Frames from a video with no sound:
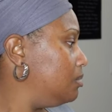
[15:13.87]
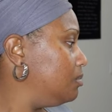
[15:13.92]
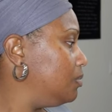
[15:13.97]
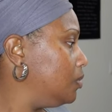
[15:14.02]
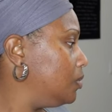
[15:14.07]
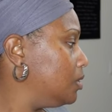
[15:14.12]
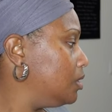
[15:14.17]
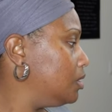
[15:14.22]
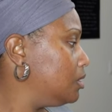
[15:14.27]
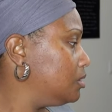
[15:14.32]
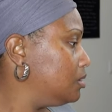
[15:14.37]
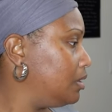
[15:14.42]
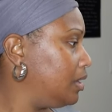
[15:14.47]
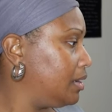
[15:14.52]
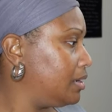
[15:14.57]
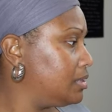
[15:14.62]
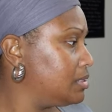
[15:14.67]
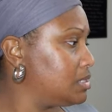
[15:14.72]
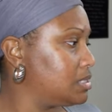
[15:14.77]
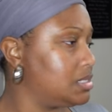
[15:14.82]
more
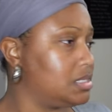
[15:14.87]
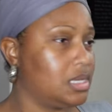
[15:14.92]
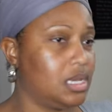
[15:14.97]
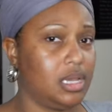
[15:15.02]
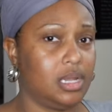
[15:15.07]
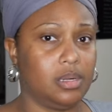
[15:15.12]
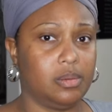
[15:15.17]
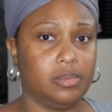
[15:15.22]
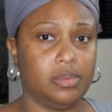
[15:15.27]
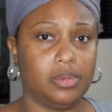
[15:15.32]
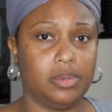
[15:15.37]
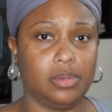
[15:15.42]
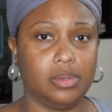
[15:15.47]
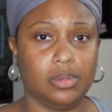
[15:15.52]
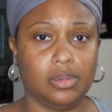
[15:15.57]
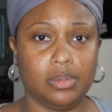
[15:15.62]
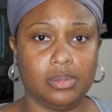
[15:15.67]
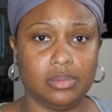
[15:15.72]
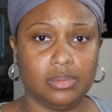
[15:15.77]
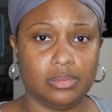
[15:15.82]
like
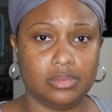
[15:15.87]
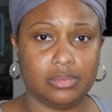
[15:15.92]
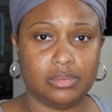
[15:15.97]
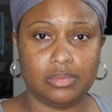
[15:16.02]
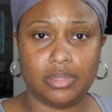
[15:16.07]
sustainable,